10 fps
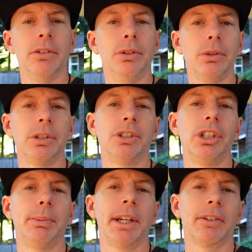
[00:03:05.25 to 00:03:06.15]
Do your
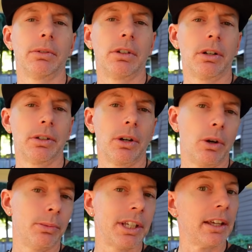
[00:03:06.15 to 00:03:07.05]
GPS return to
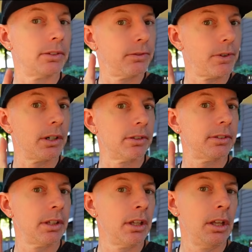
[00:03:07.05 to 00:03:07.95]
home test
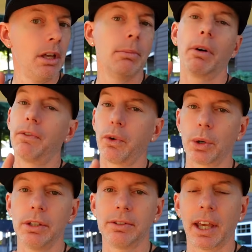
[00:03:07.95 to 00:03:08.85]
first
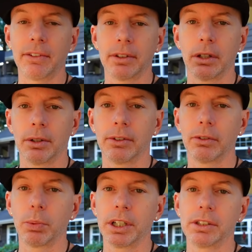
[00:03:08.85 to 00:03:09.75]
before you test it on
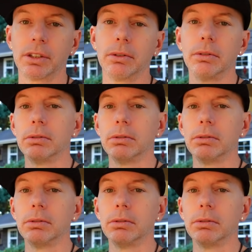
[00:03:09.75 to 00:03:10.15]
switch